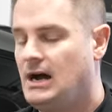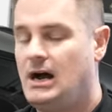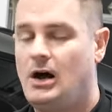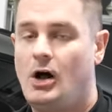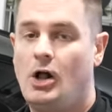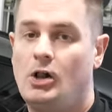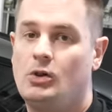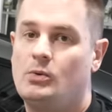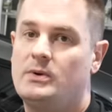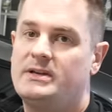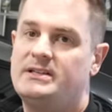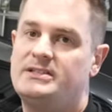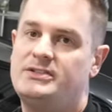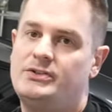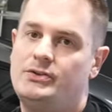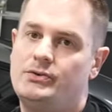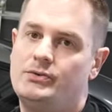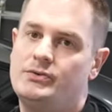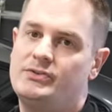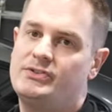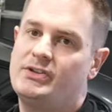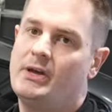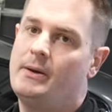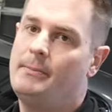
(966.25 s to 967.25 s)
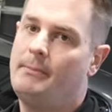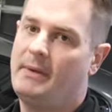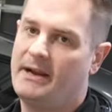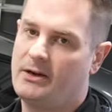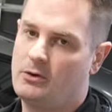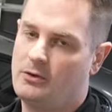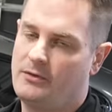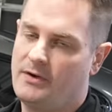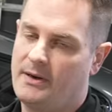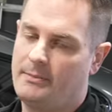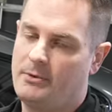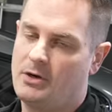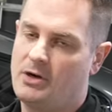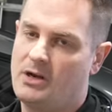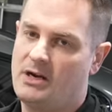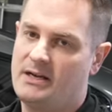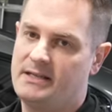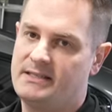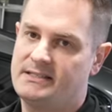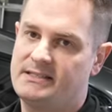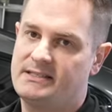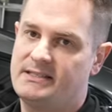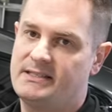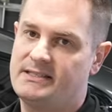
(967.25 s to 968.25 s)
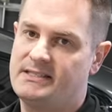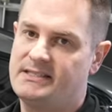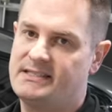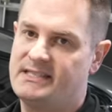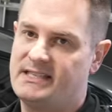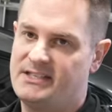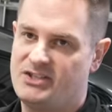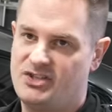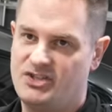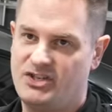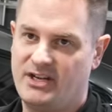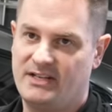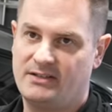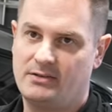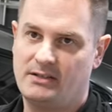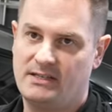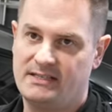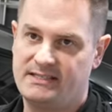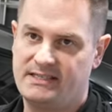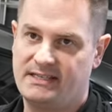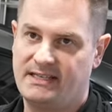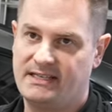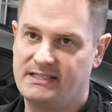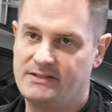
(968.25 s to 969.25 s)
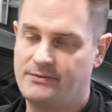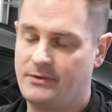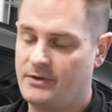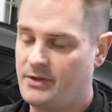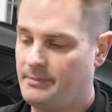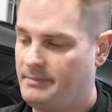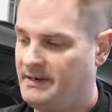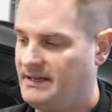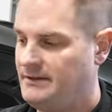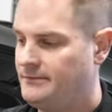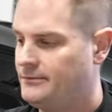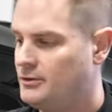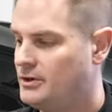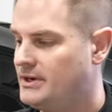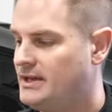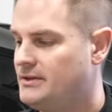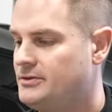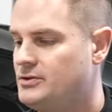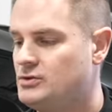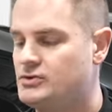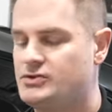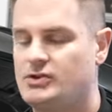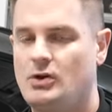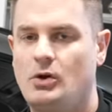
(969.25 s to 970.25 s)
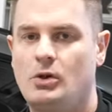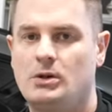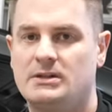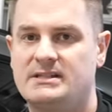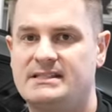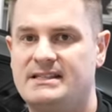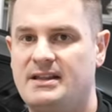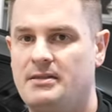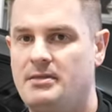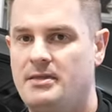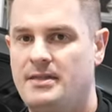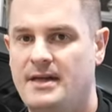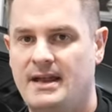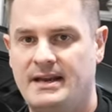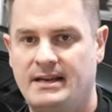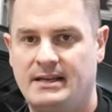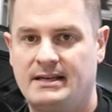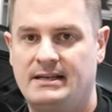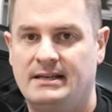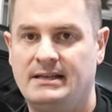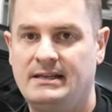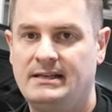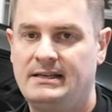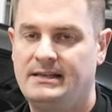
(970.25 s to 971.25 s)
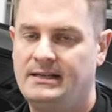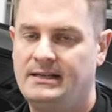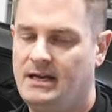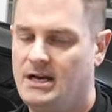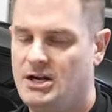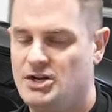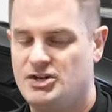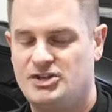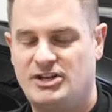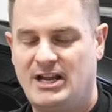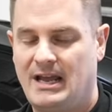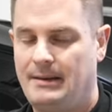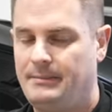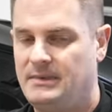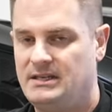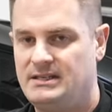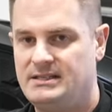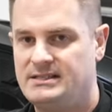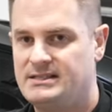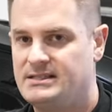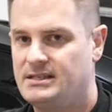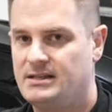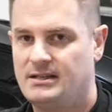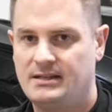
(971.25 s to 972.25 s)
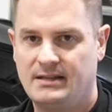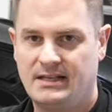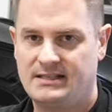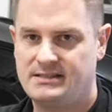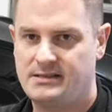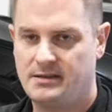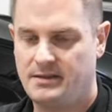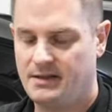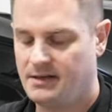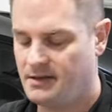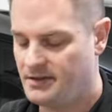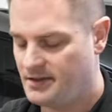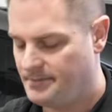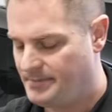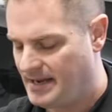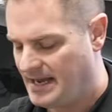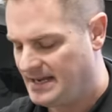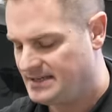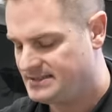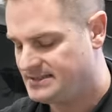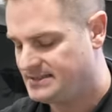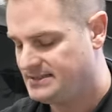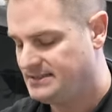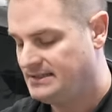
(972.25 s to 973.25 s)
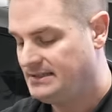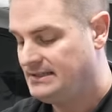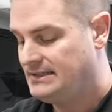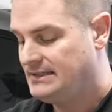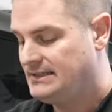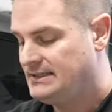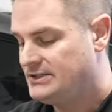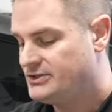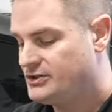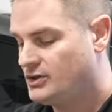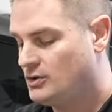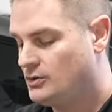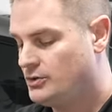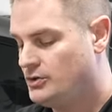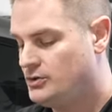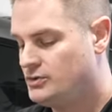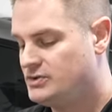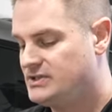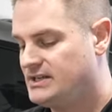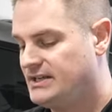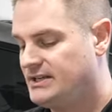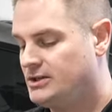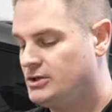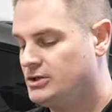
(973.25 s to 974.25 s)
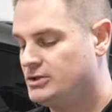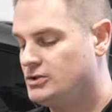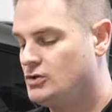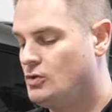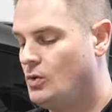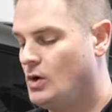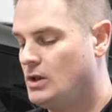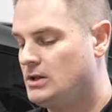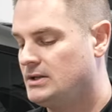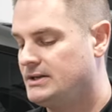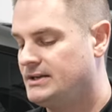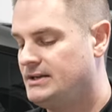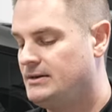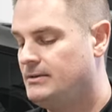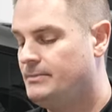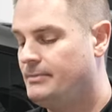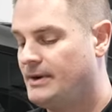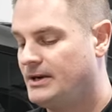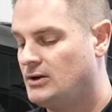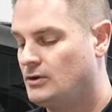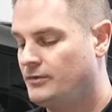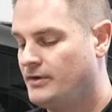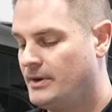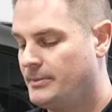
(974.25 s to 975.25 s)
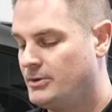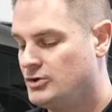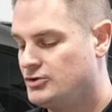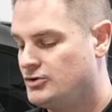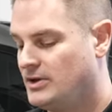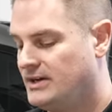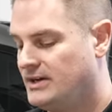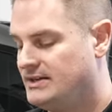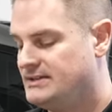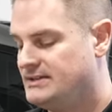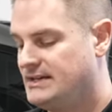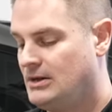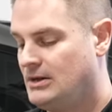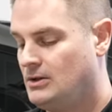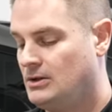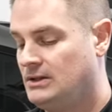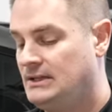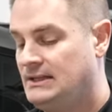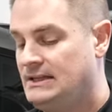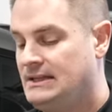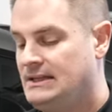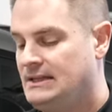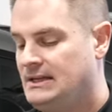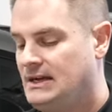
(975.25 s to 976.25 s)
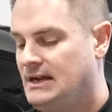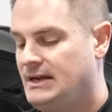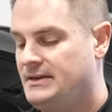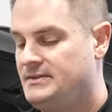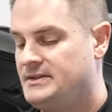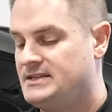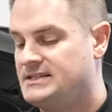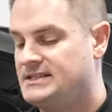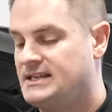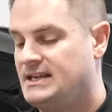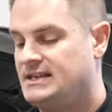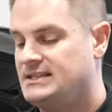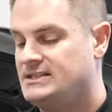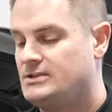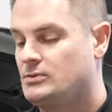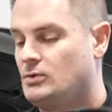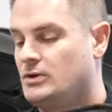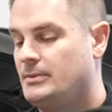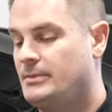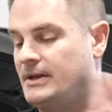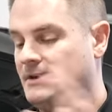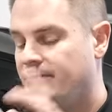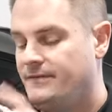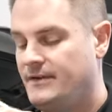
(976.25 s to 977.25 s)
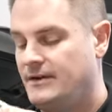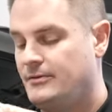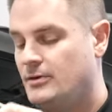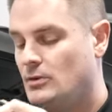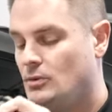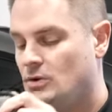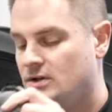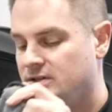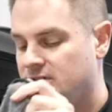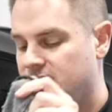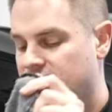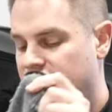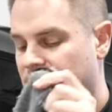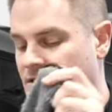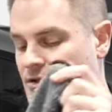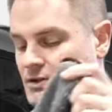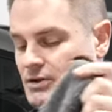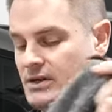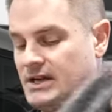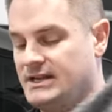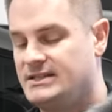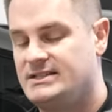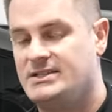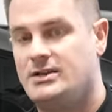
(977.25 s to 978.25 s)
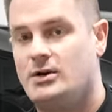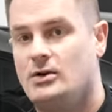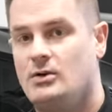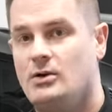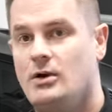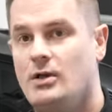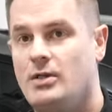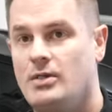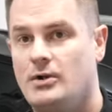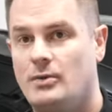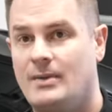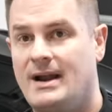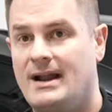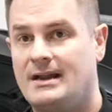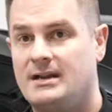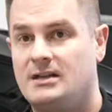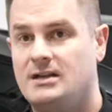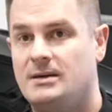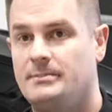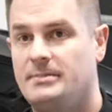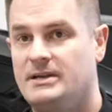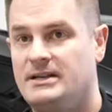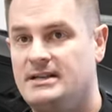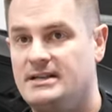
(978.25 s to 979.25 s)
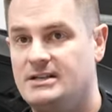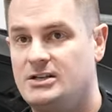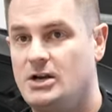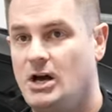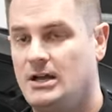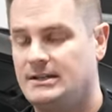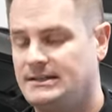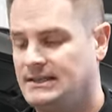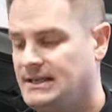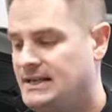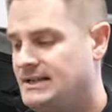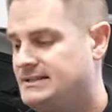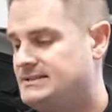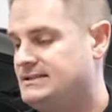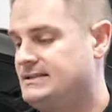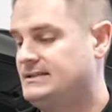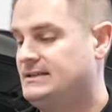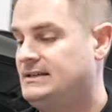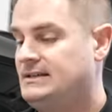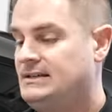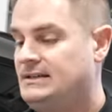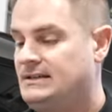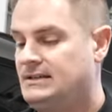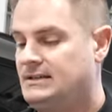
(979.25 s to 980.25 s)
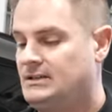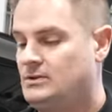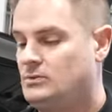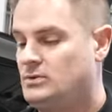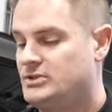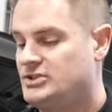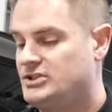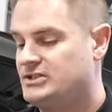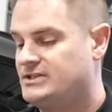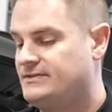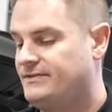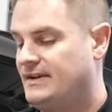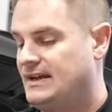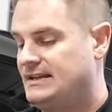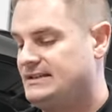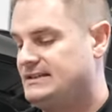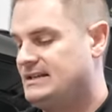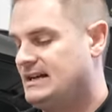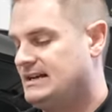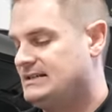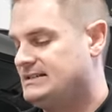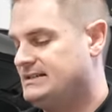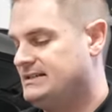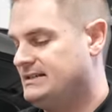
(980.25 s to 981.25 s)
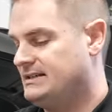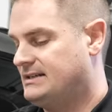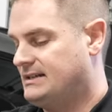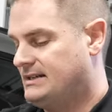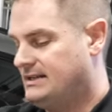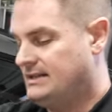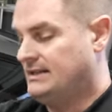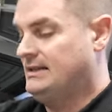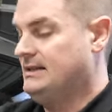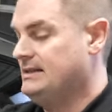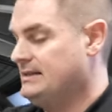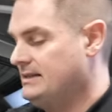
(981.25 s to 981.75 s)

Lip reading: Always use microfiber, guys. This is as gentle as it gets for the paint. Forget those old synthetic chamois. That's a thing of the past. So use a good quality microfiber drying towel. In this case, one of my favorite ones, you guys know, the Rag Company Gauntlet, which is fantastic.